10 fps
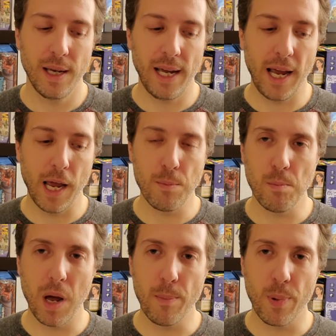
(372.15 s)
And
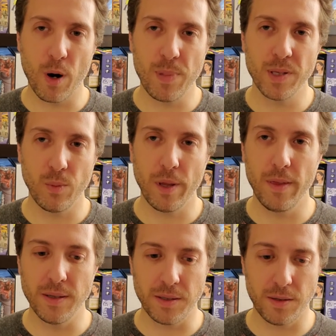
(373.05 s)
my purpose with
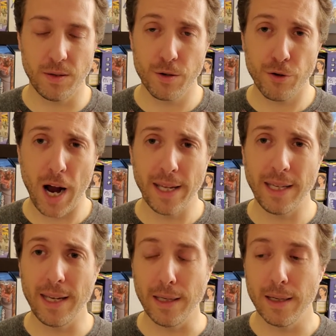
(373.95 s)
this is to try to
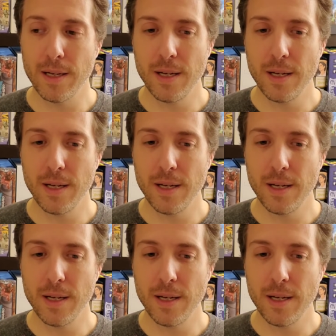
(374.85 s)
get